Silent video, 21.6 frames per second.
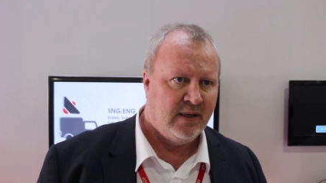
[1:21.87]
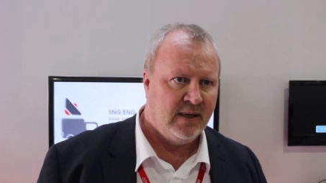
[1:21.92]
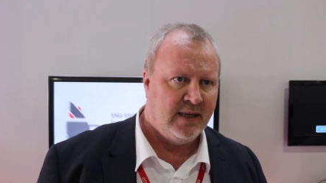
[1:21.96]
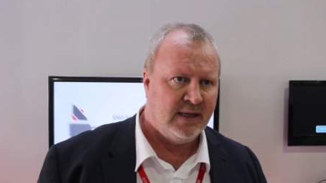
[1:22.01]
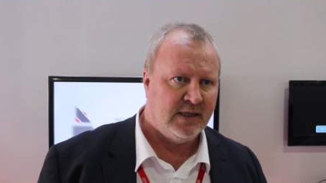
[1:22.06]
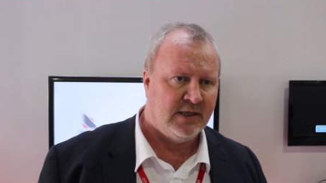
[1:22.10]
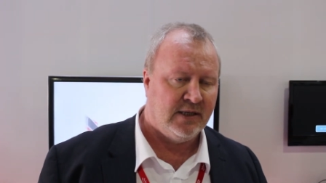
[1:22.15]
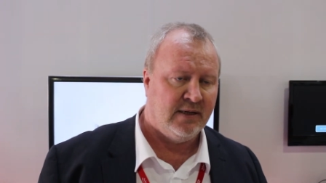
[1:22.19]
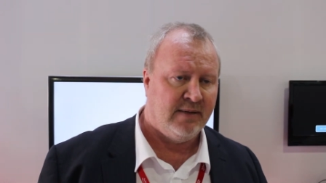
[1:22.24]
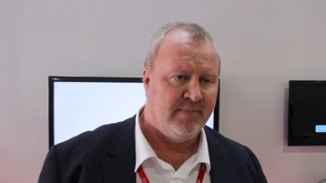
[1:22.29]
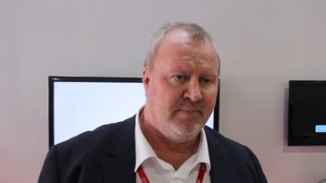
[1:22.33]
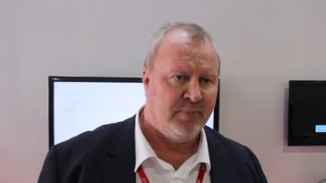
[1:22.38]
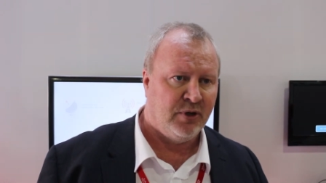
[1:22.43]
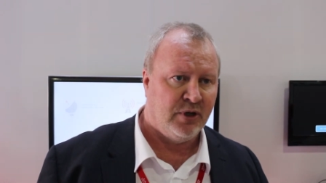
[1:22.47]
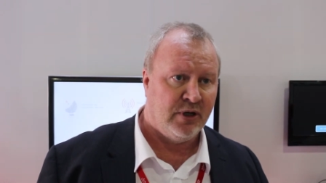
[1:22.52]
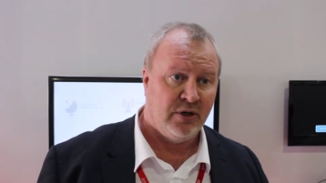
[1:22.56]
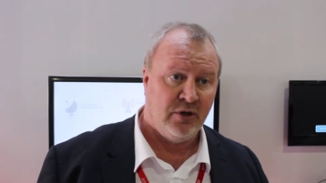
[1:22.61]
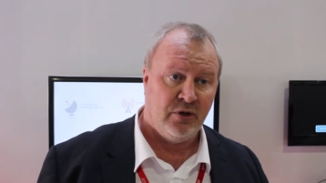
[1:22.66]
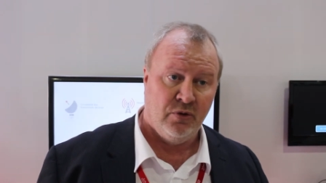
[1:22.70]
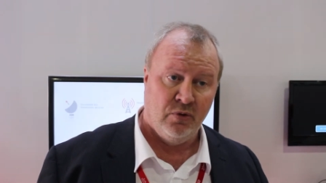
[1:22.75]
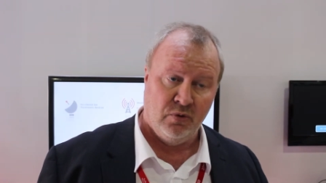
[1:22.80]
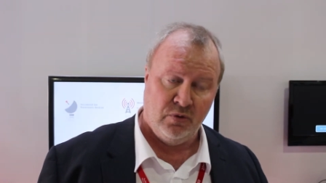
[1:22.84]
is a
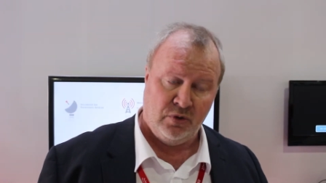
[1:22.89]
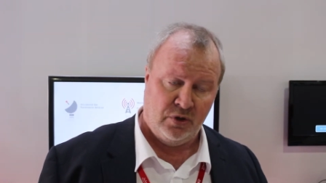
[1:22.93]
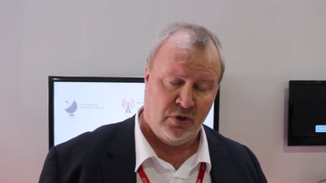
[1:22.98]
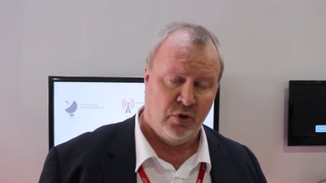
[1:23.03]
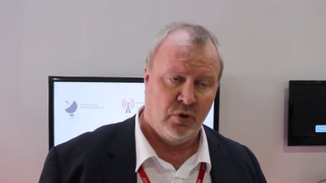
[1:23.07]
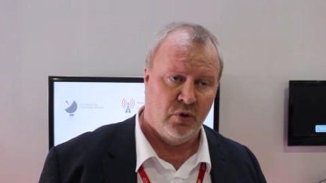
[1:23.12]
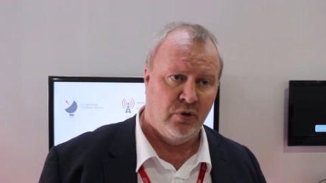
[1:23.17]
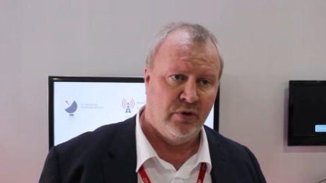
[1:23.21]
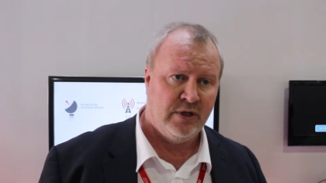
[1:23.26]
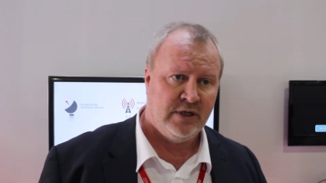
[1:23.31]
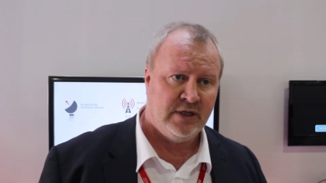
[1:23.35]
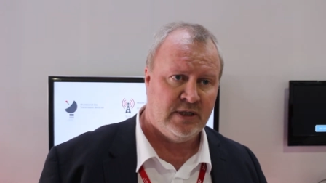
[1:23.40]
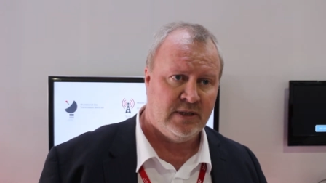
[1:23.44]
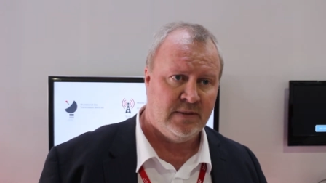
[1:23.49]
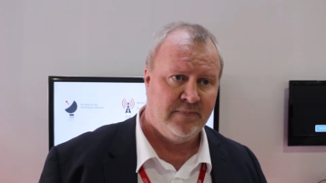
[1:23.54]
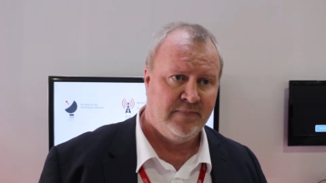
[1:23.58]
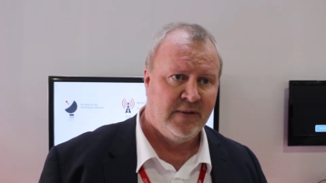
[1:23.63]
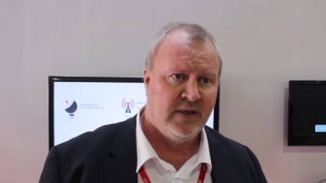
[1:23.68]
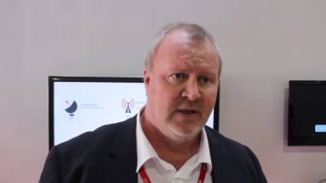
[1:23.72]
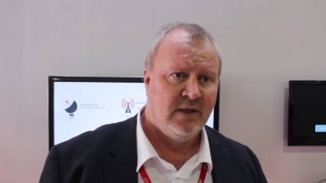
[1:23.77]
product called Chorus.